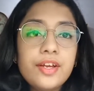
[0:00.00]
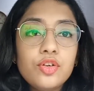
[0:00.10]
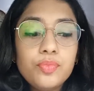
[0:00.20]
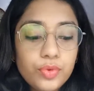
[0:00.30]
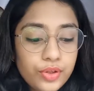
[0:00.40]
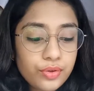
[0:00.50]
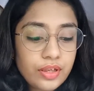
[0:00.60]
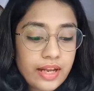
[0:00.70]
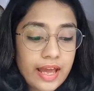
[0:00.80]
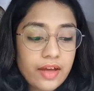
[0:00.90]
of book you
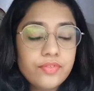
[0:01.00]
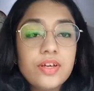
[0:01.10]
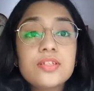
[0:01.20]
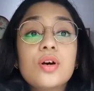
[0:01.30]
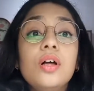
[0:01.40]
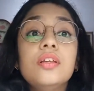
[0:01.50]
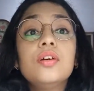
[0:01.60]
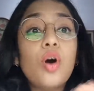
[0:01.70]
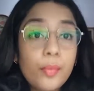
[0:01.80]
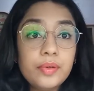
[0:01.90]
can have is called the
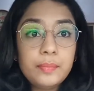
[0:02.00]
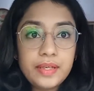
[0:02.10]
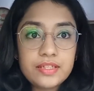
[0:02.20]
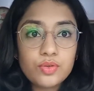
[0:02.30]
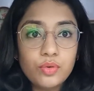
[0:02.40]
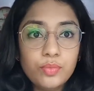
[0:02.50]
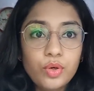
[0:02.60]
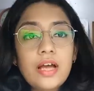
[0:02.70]
commonplace notebook,